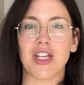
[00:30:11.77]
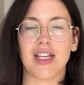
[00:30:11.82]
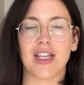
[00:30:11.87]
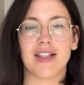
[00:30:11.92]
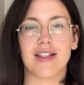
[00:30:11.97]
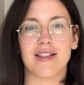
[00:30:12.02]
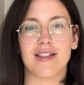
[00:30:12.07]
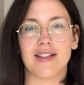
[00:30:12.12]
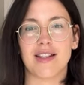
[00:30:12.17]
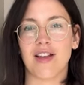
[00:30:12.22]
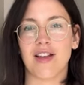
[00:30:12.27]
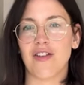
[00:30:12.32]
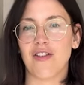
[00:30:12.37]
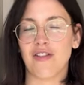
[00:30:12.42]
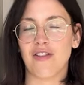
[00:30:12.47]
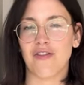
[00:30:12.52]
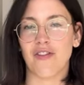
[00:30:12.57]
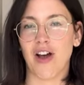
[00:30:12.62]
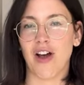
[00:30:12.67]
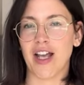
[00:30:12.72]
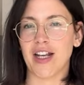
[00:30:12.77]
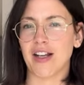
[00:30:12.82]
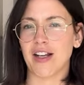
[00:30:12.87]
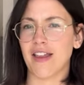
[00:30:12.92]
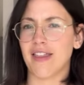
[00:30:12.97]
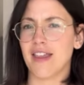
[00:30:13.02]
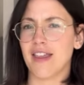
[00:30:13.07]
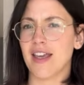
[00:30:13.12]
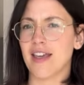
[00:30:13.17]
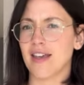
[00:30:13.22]
is fine. I
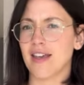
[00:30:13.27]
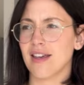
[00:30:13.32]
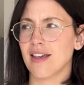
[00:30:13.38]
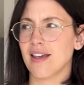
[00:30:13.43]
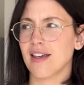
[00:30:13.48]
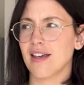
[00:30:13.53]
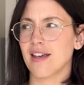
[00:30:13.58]
think,